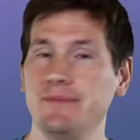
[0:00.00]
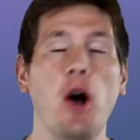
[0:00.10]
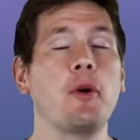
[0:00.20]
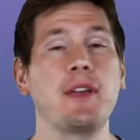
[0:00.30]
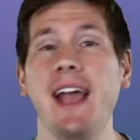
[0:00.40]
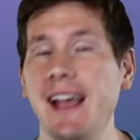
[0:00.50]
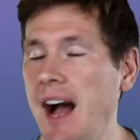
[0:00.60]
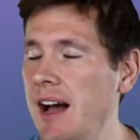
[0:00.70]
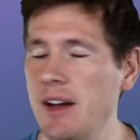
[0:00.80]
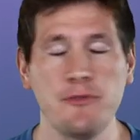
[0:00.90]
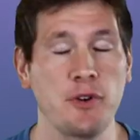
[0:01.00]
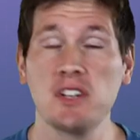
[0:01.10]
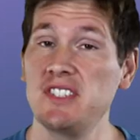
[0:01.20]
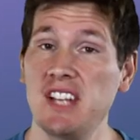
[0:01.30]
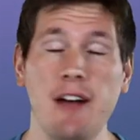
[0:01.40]
Okay, uh,
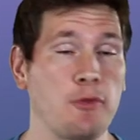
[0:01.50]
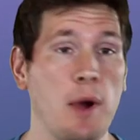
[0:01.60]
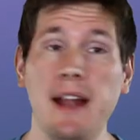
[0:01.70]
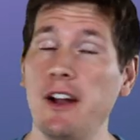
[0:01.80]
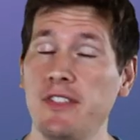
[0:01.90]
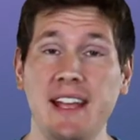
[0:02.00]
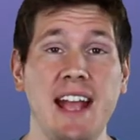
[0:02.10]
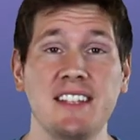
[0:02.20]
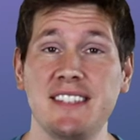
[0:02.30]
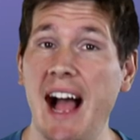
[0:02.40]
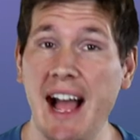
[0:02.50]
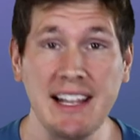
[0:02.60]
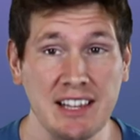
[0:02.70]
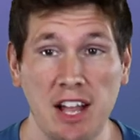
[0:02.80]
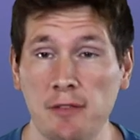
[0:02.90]
first off, right out of the gates,
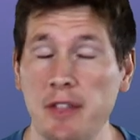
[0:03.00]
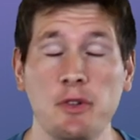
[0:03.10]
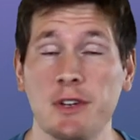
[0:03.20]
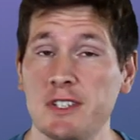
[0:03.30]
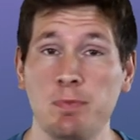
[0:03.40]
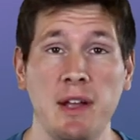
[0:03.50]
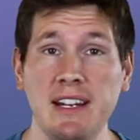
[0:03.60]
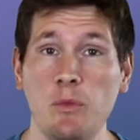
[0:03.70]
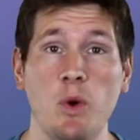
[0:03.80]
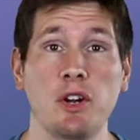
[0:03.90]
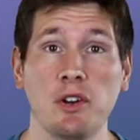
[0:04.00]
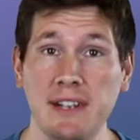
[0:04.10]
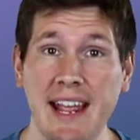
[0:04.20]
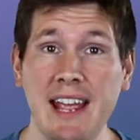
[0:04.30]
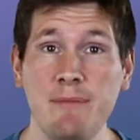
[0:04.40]
I love that they're explaining what her
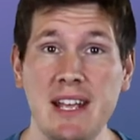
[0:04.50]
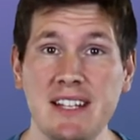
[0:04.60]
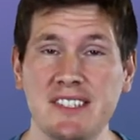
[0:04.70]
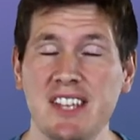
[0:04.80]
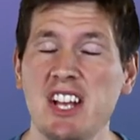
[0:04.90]
name means.